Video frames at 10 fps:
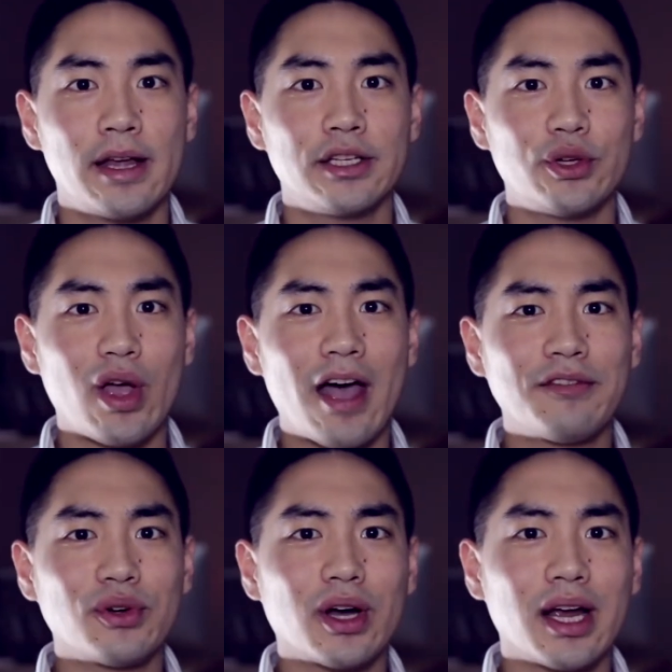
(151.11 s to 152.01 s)
So
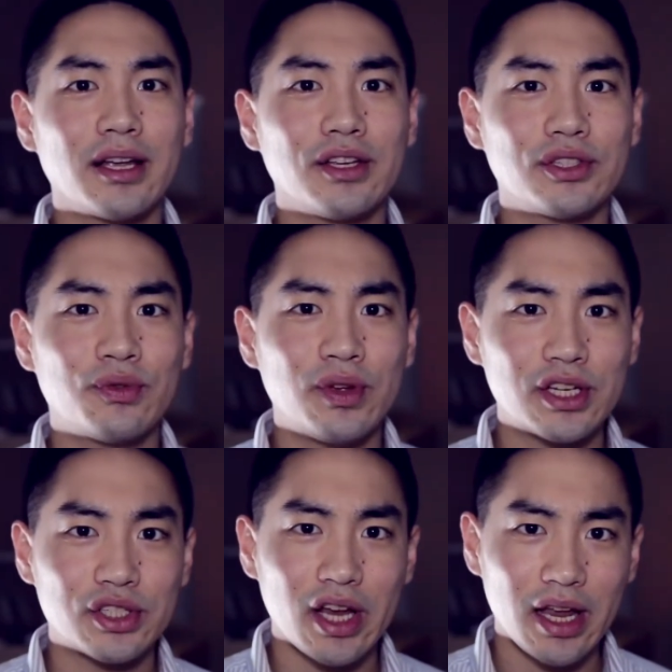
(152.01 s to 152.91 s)
after I
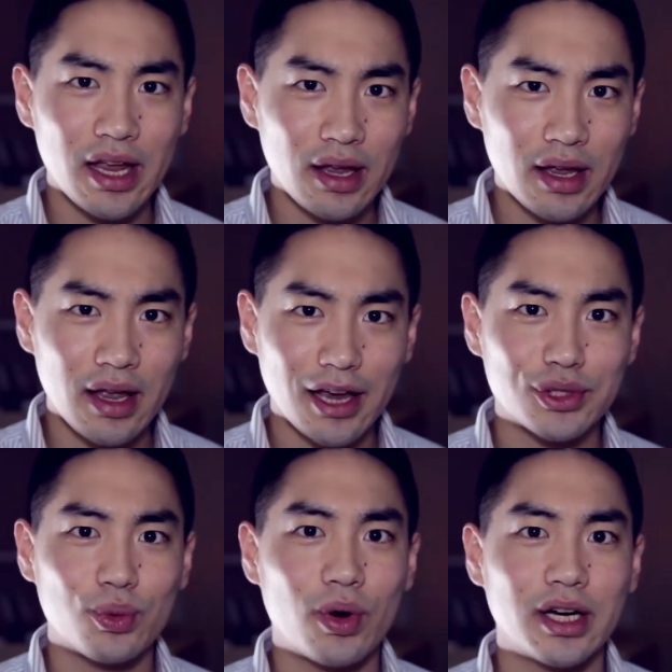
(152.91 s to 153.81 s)
finish
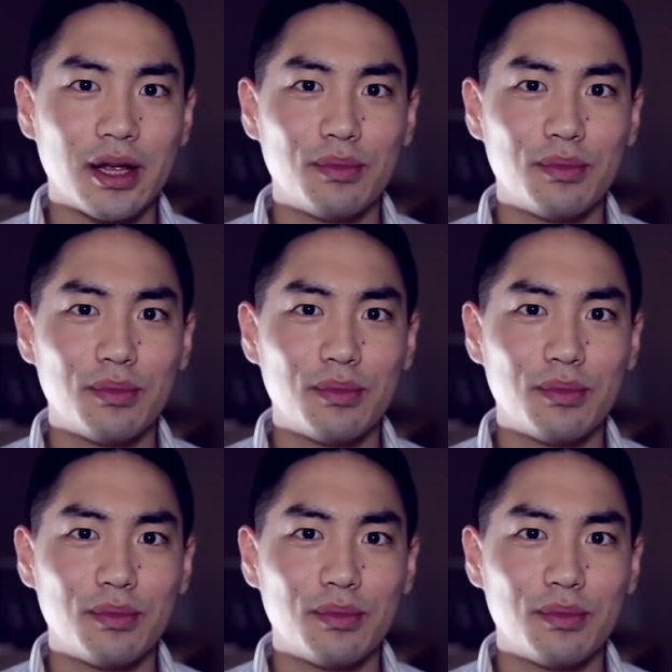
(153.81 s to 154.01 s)
X1, I